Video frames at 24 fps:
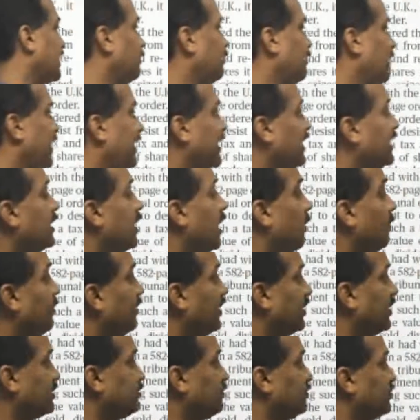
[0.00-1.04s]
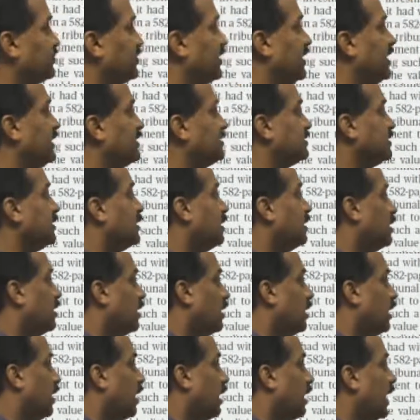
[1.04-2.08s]
pending arbitration proceedings,
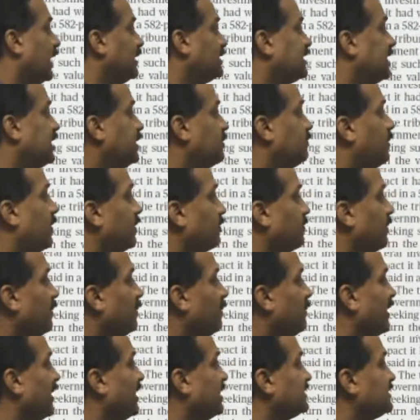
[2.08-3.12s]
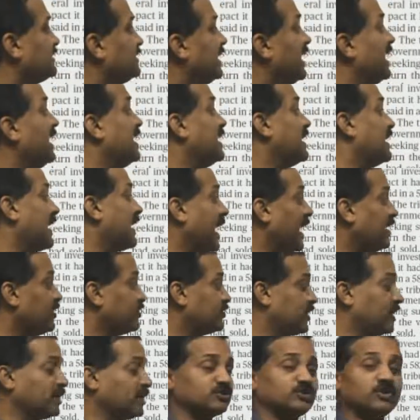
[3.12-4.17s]
IT department begins selling Cain
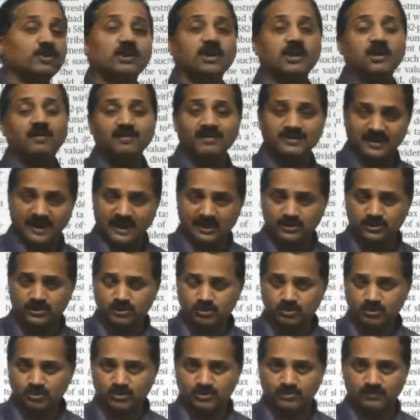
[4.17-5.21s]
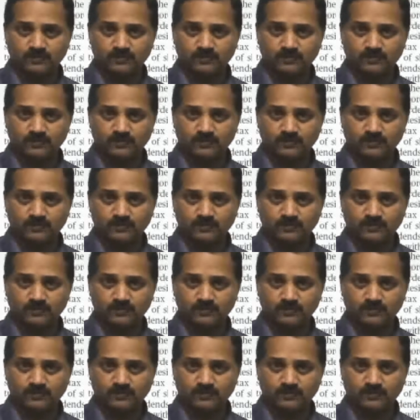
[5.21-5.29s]
shares to recover tax dues.